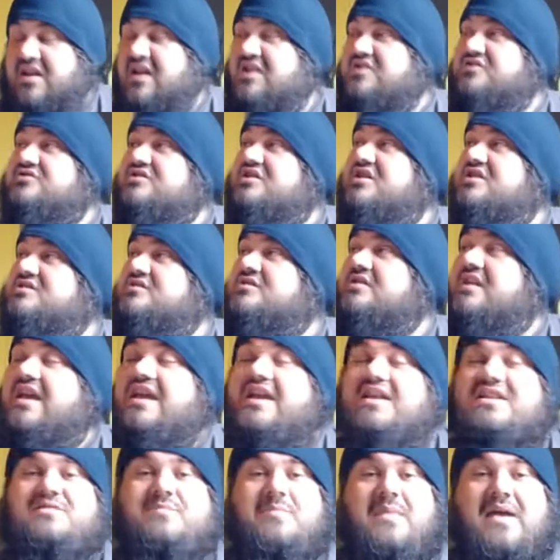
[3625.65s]
he
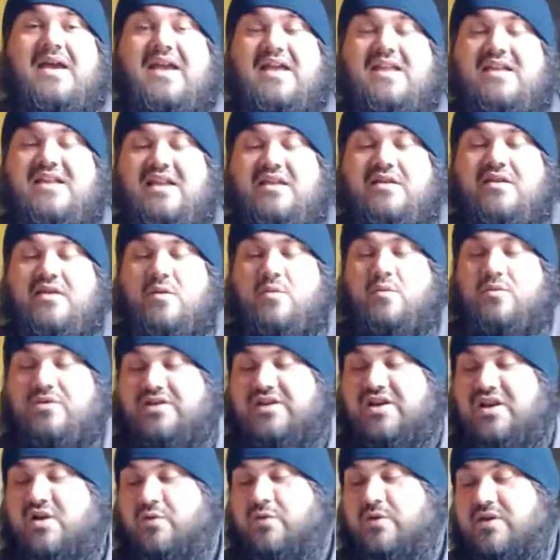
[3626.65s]
gets mad. He don't want
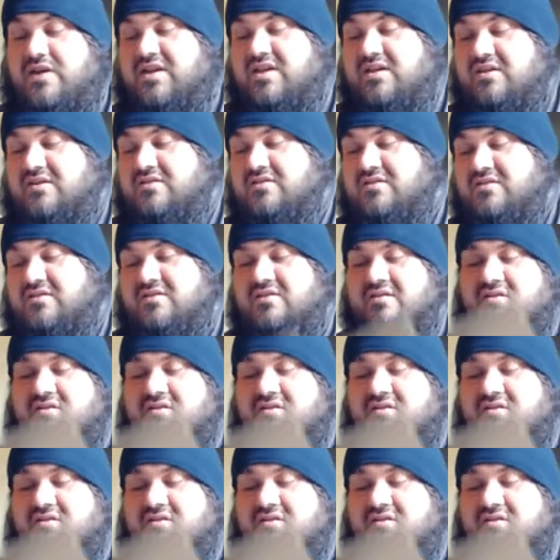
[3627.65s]
to go in.